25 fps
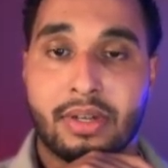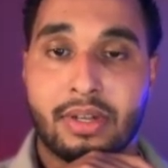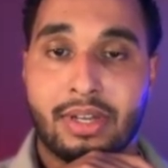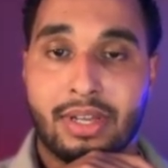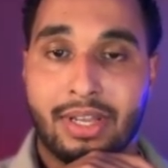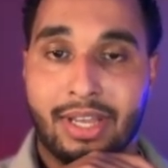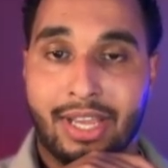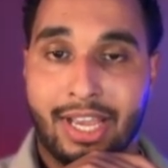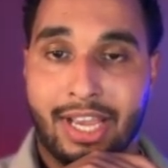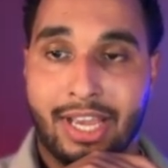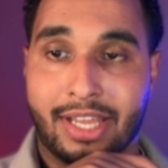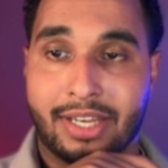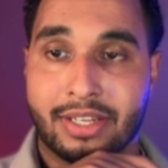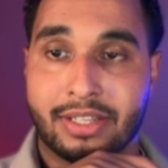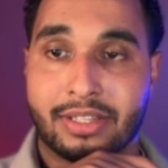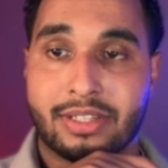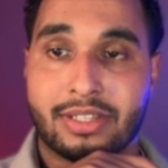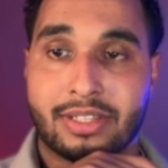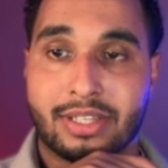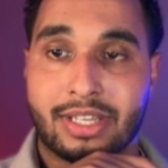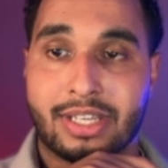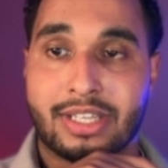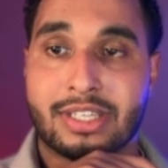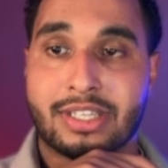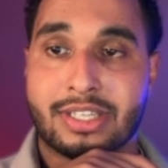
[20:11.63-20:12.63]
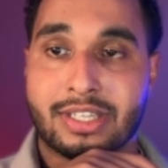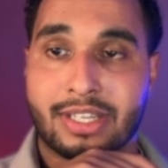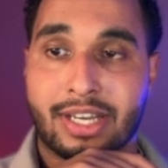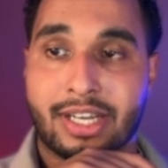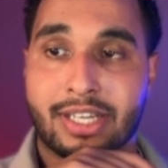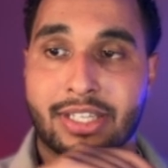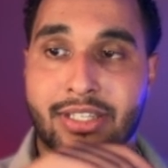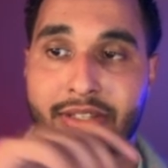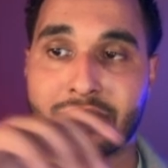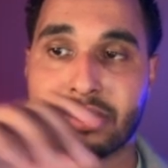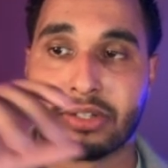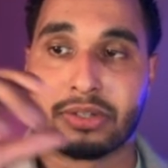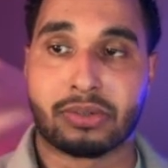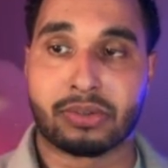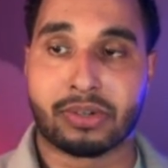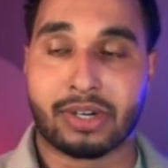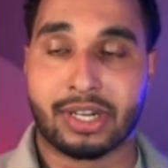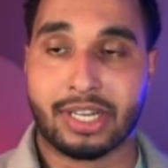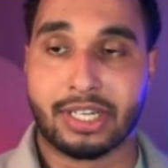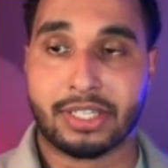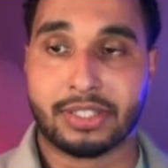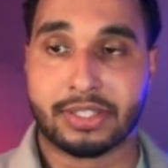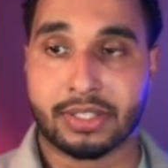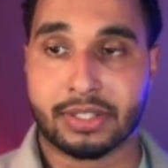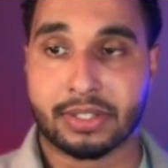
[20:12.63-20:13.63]
added inside your
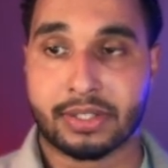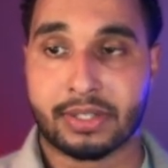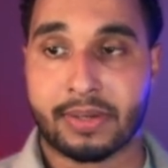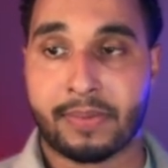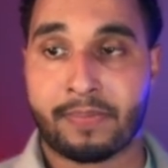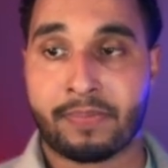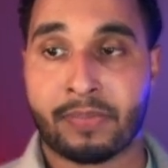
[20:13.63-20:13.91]
agent.